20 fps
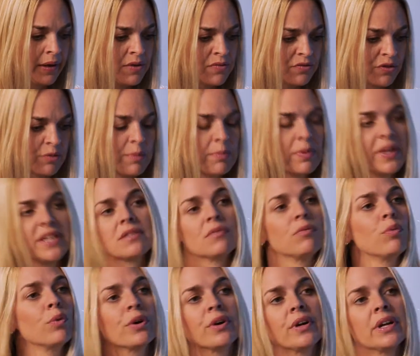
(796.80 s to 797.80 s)
from a place of
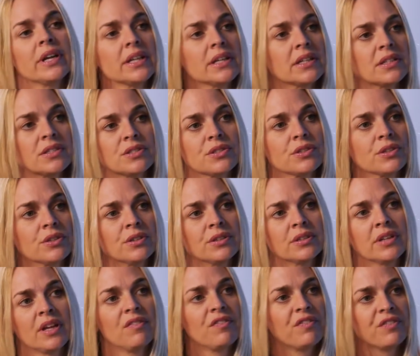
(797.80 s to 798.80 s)
worry and
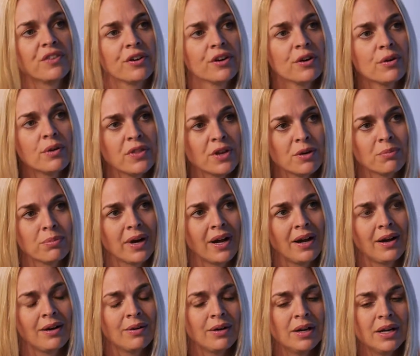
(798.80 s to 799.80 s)
concern and furrow in their
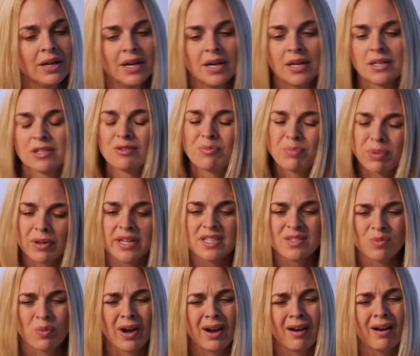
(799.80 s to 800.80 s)
brow to a
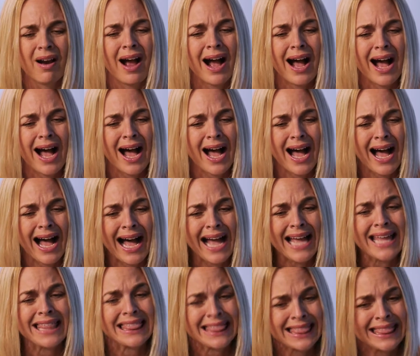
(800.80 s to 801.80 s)
place where
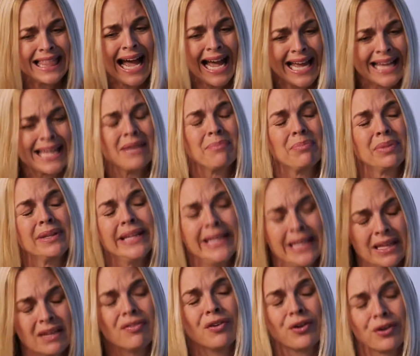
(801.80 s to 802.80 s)
I can
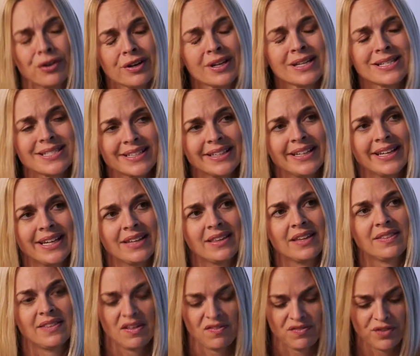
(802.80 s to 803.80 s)
believe earnestly
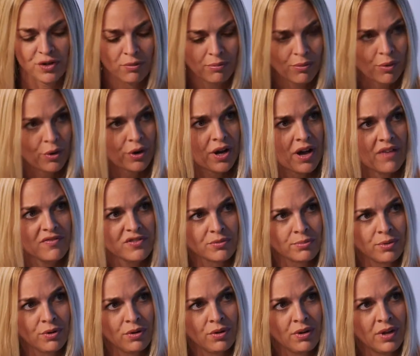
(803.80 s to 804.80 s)
that they feel more
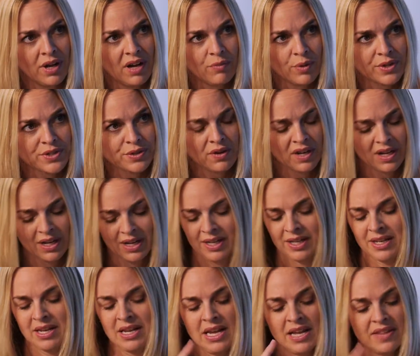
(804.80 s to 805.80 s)
comfortable of what's going
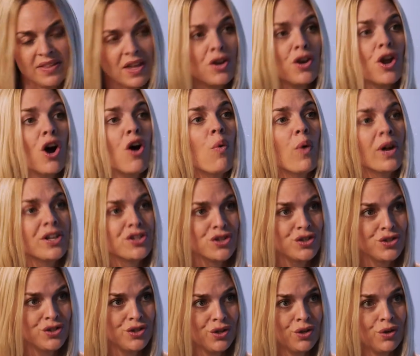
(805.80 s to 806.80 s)
on, they know what to
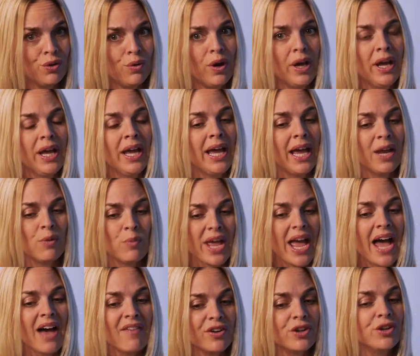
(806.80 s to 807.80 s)
do, and we
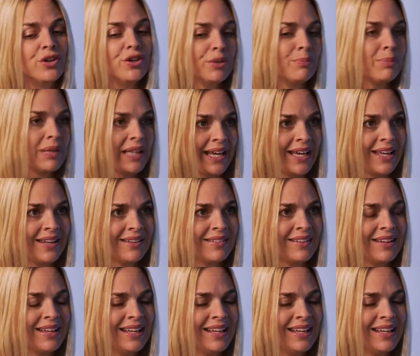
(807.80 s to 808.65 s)
have a good plan.